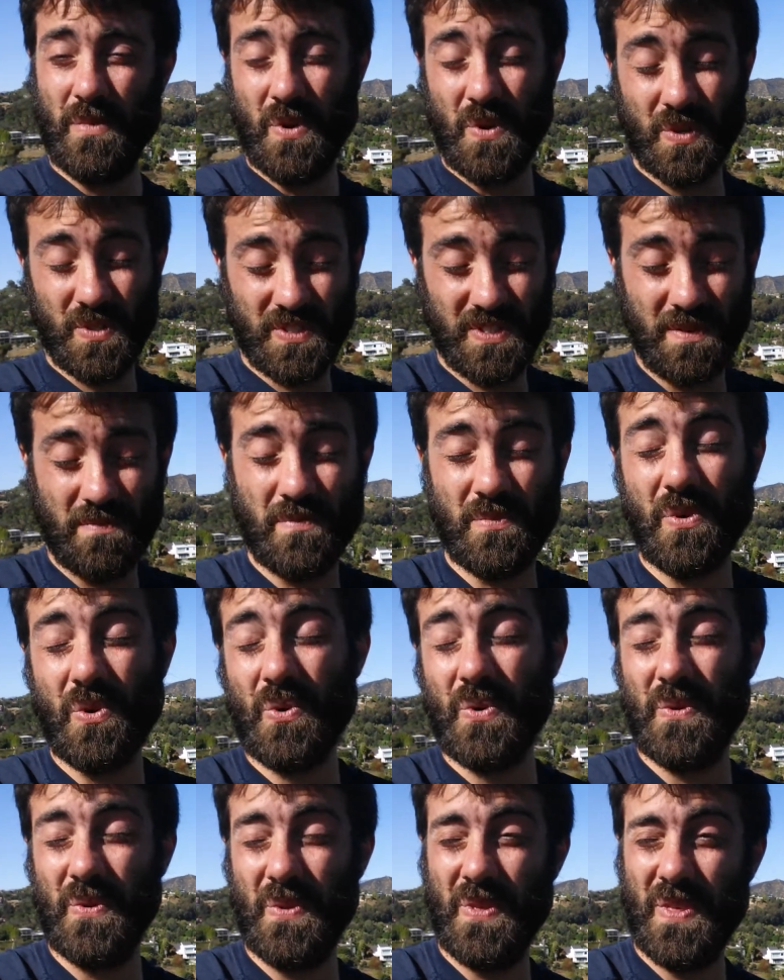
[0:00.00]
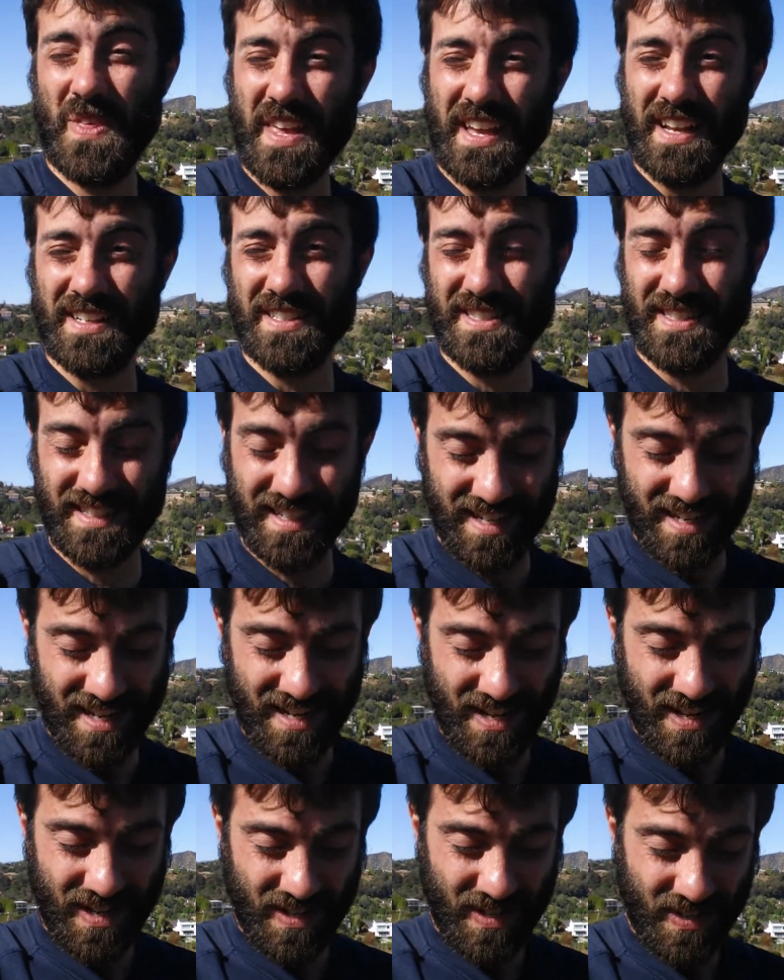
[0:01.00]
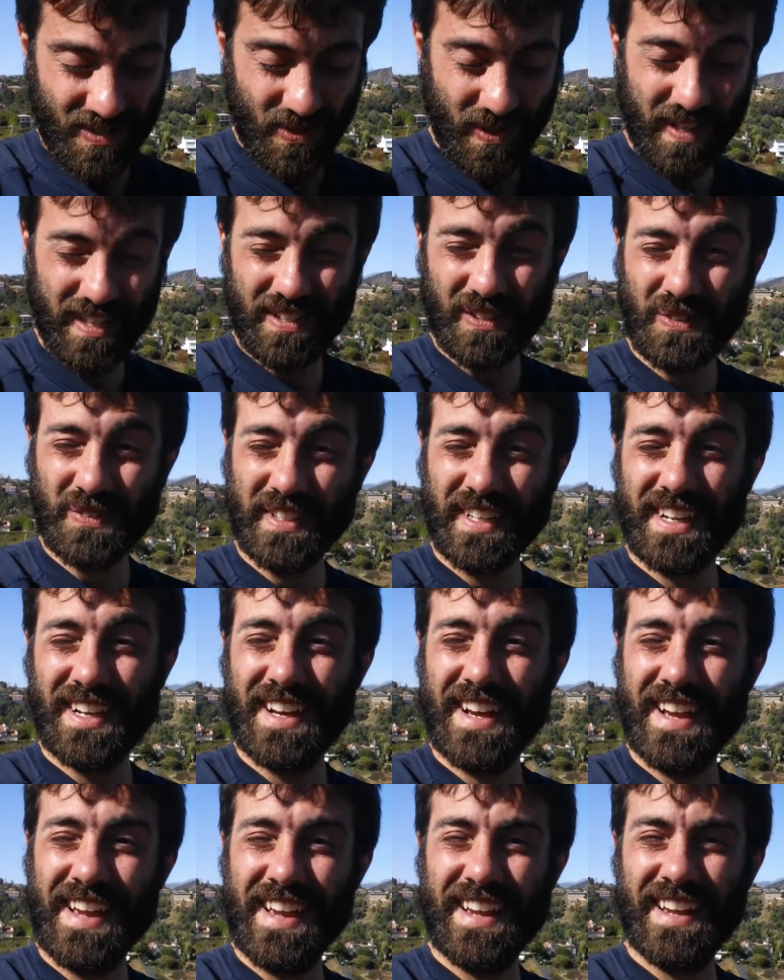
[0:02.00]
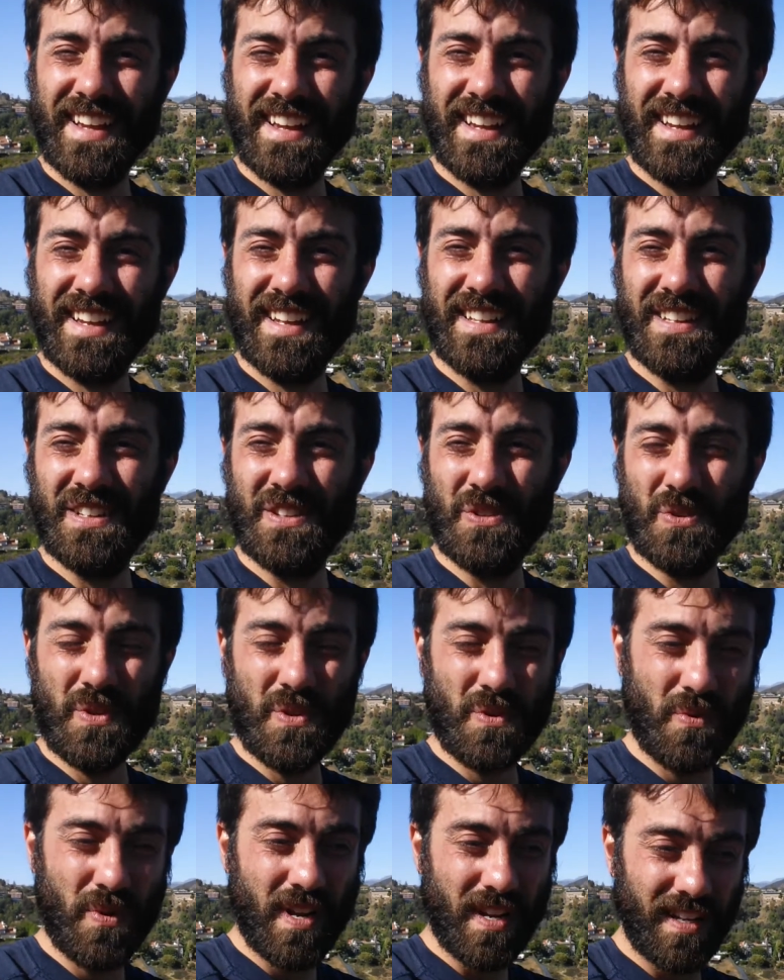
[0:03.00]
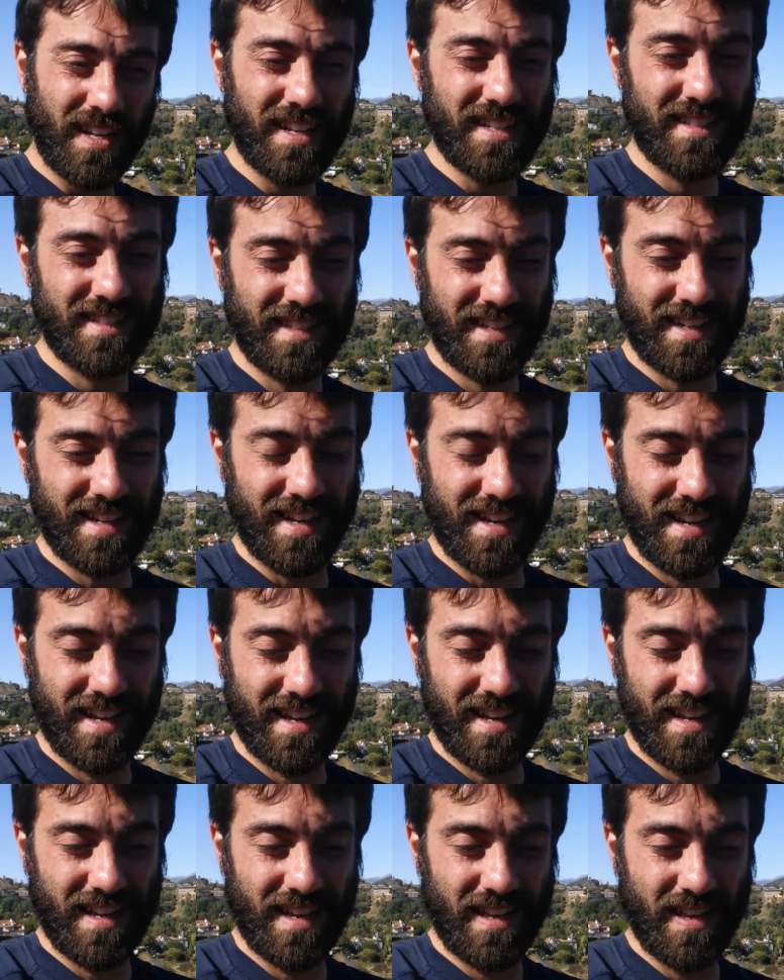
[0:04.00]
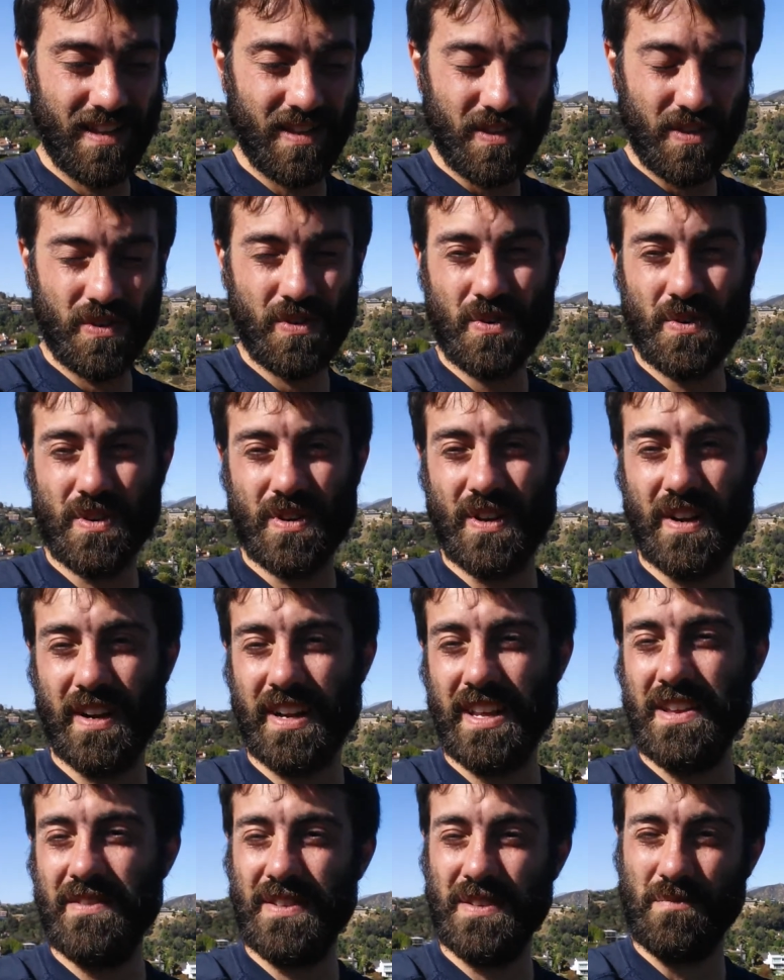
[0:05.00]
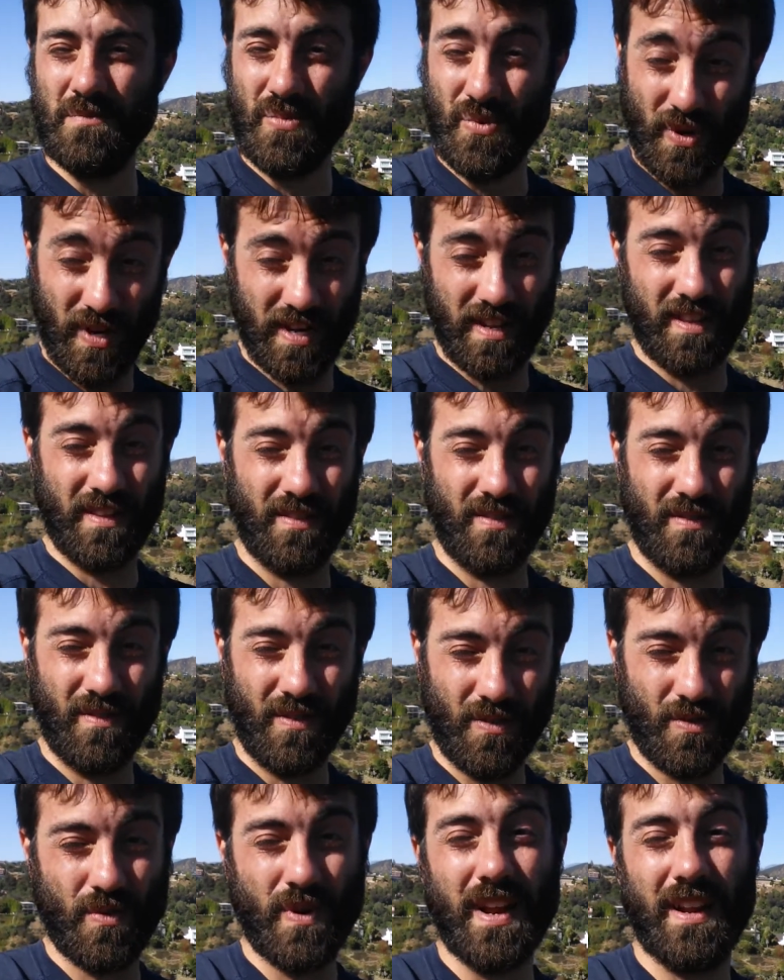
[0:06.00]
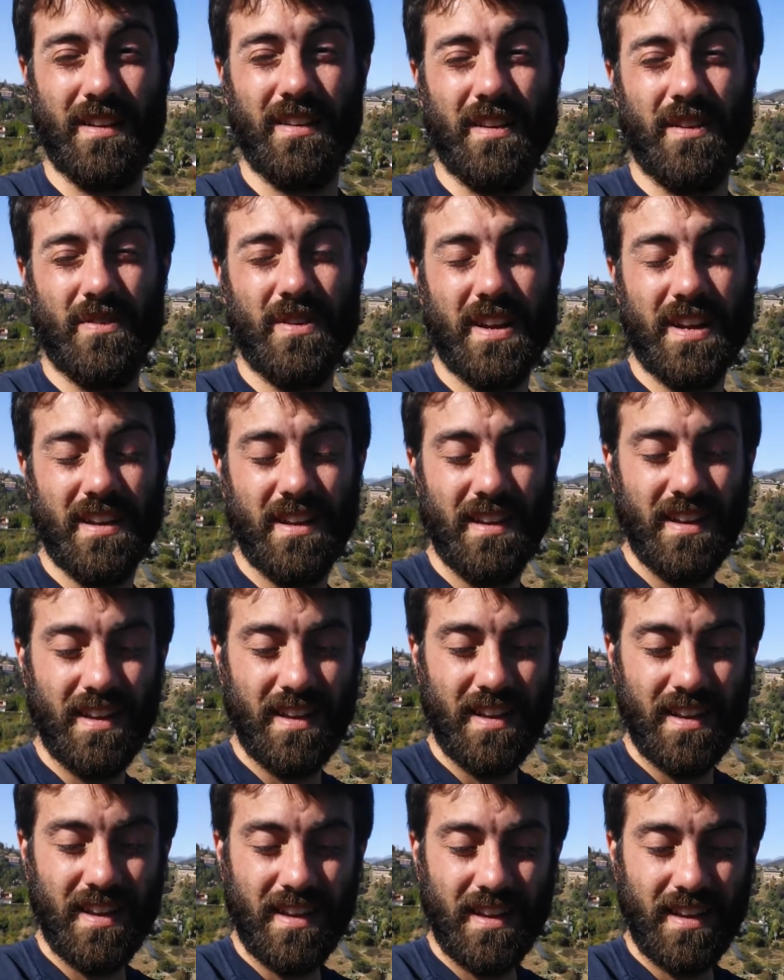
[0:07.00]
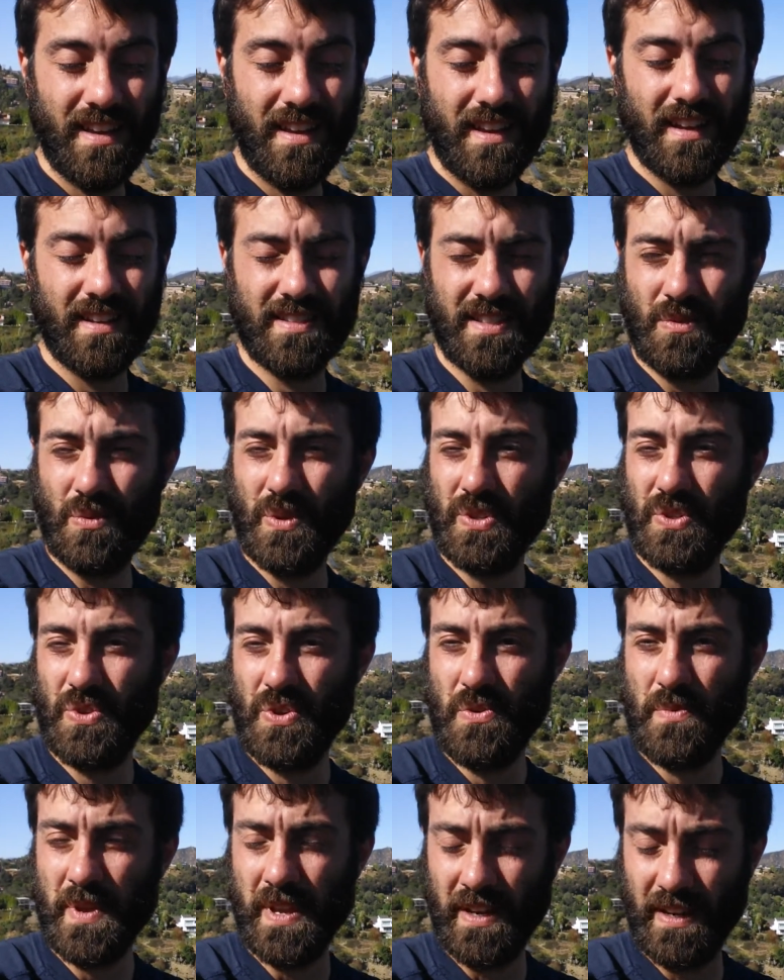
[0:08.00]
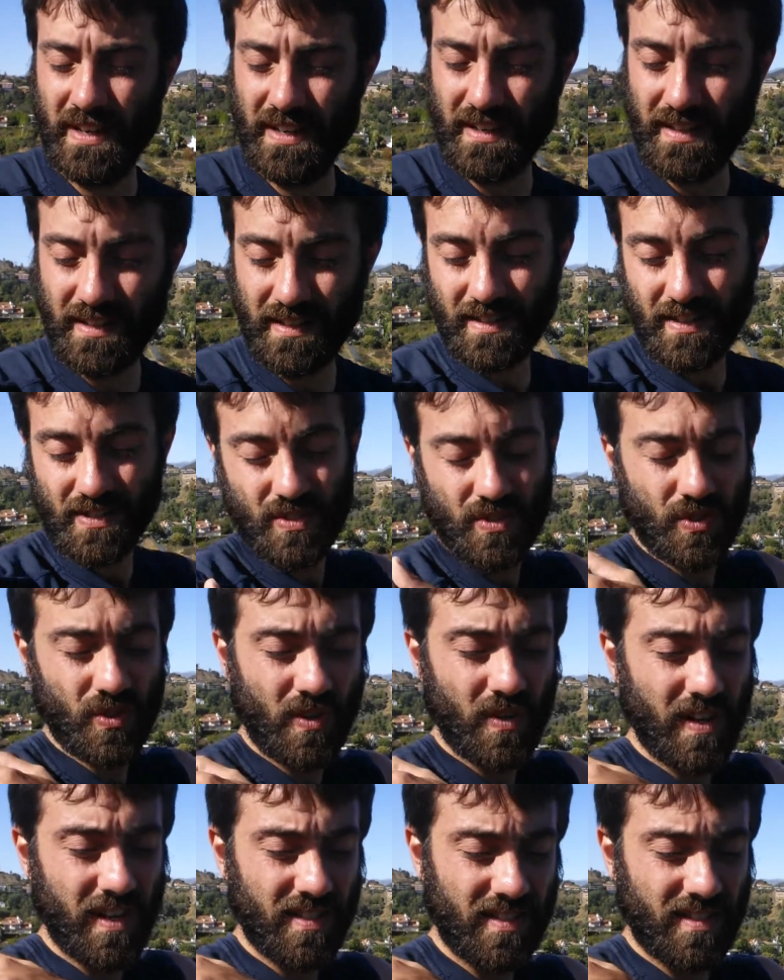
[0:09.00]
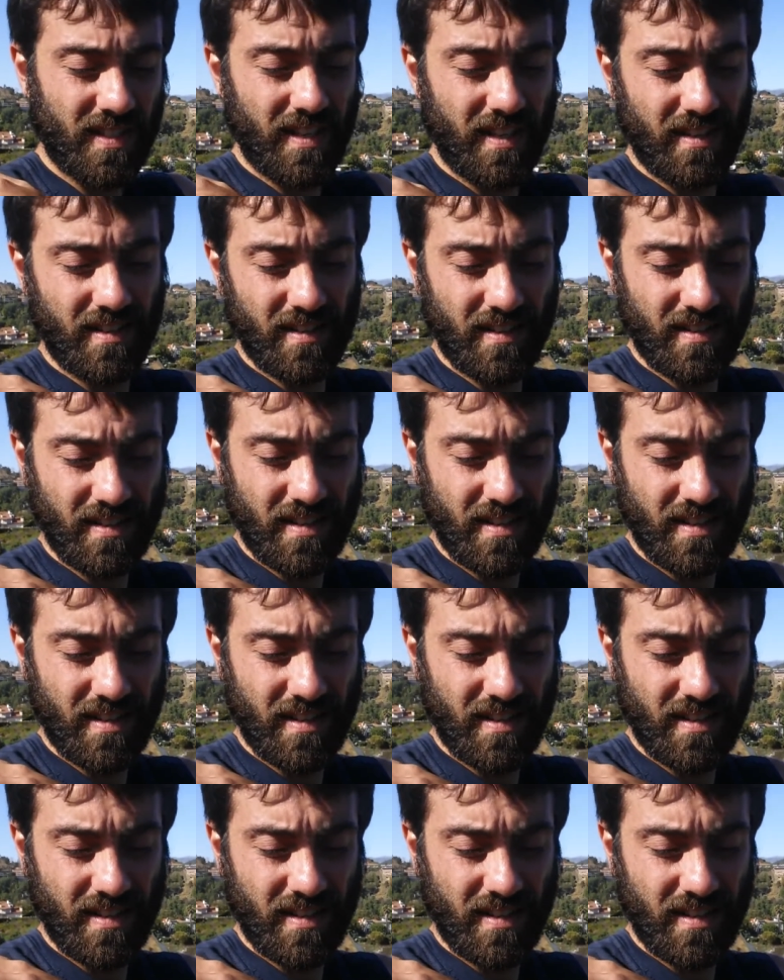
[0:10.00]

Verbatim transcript: most important things. So I told the guy, Do you realize that you're not even breathing correctly, right? And he said, What do you mean? So I said,